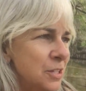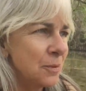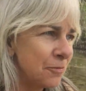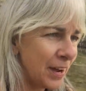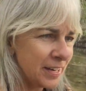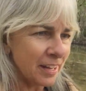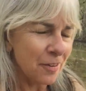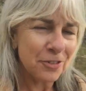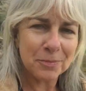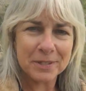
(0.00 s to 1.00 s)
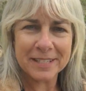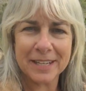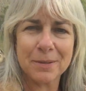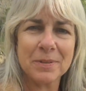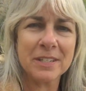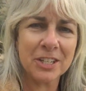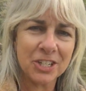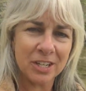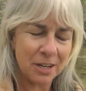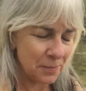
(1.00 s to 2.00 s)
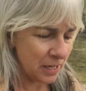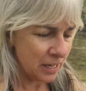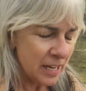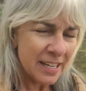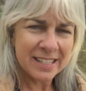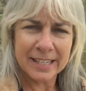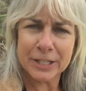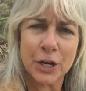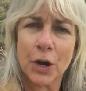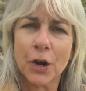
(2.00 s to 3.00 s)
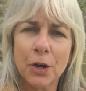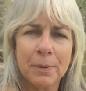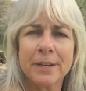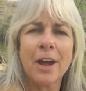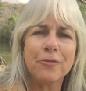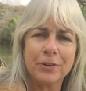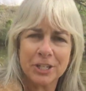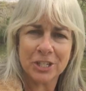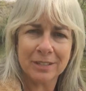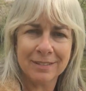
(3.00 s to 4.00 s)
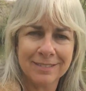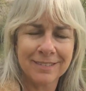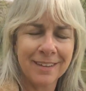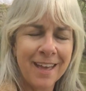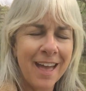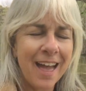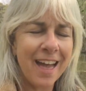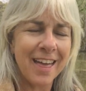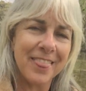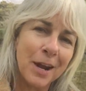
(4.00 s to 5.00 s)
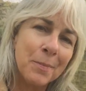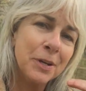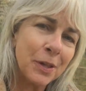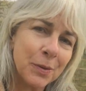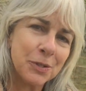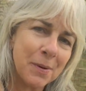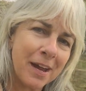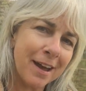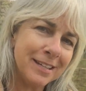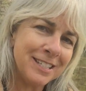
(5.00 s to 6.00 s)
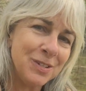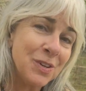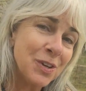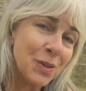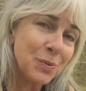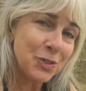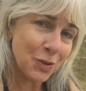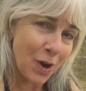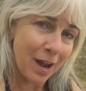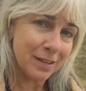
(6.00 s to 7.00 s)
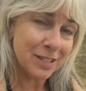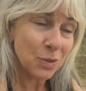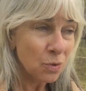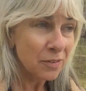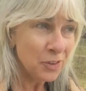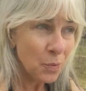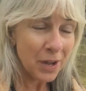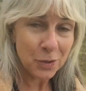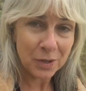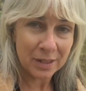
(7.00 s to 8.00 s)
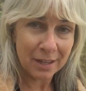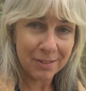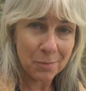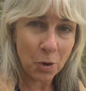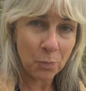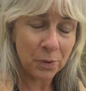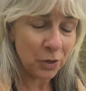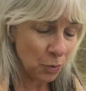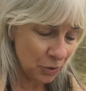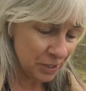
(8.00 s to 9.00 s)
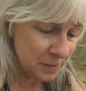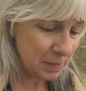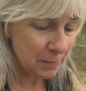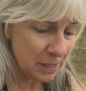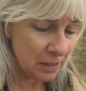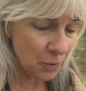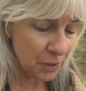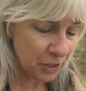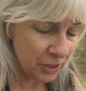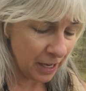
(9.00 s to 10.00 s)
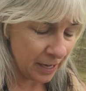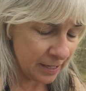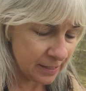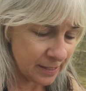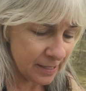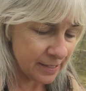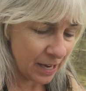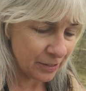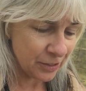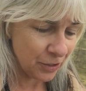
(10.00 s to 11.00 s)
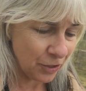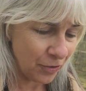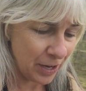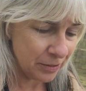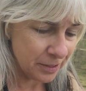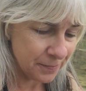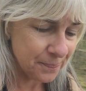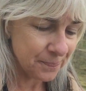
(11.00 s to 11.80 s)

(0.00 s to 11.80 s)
So I'm finding a comfortable sitting position. I'm going to sit tall but not rigid. And then I'm going to close my eyes. You can close your eyes, or if you want, you can leave them open, or just maybe lower your gaze down to the ground.